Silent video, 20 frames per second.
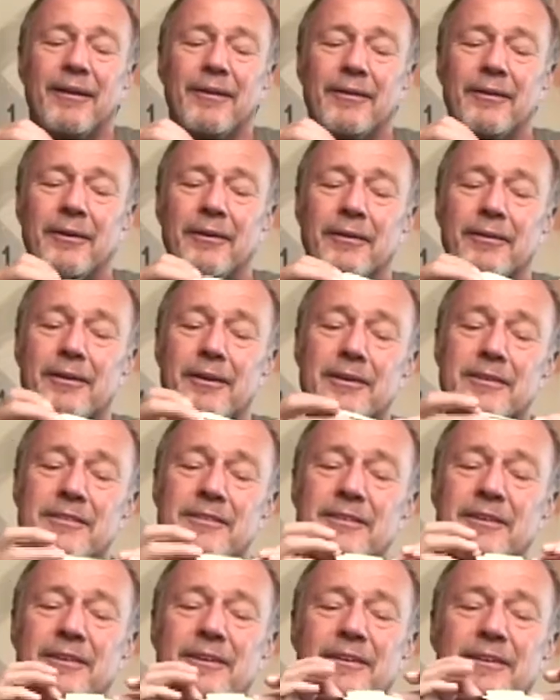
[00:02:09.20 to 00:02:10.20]
Look at
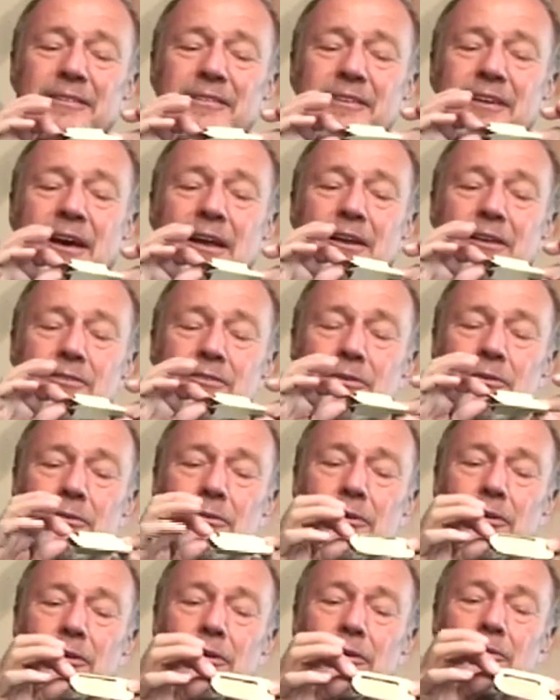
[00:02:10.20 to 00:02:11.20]
this. It's got its
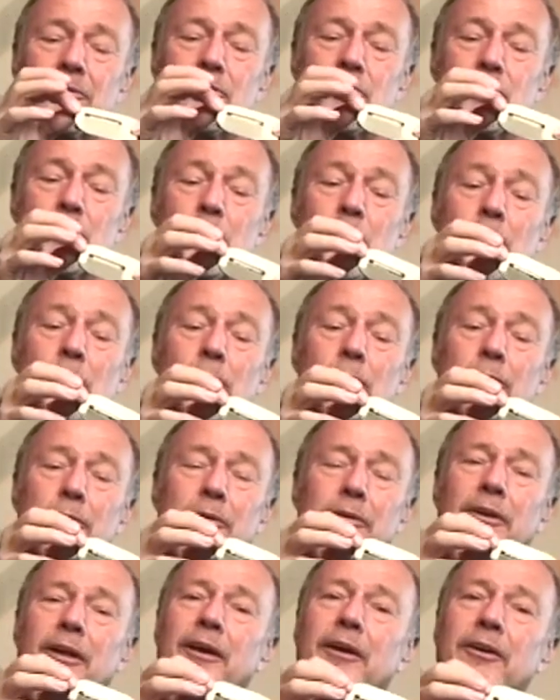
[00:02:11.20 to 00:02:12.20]
own little tube holder.
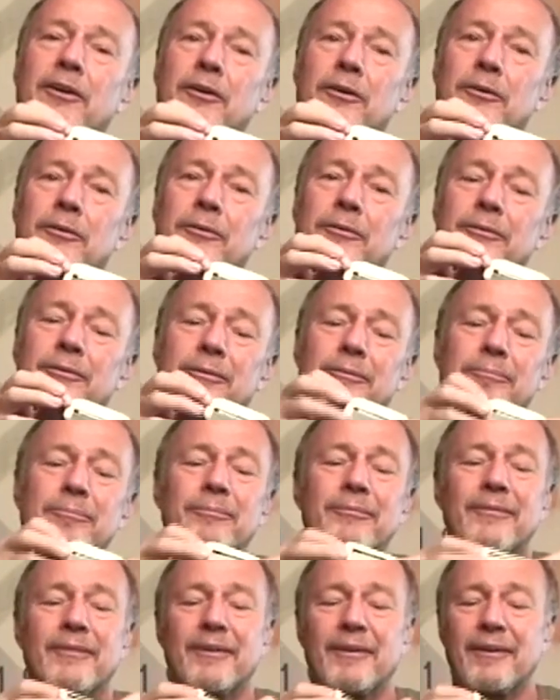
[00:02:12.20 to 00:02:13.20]
Isn't that cute?
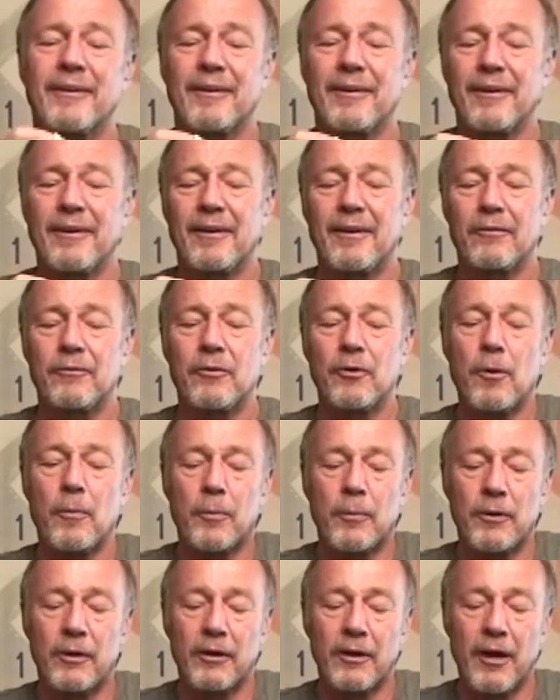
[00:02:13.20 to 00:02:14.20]
We
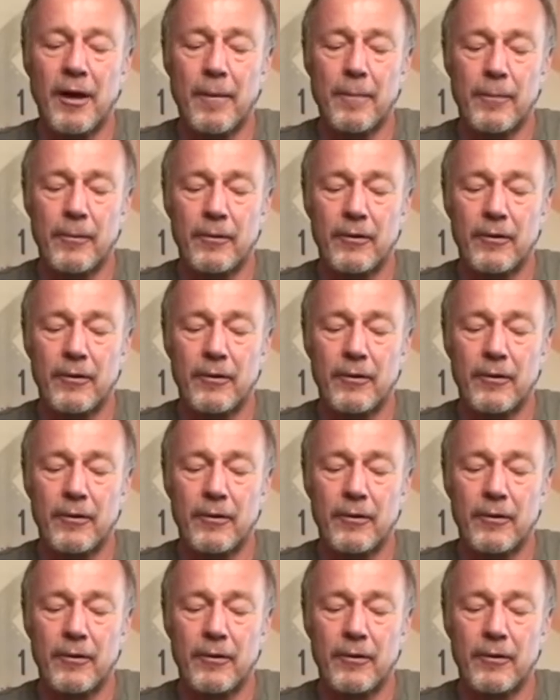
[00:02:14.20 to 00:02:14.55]
open it up,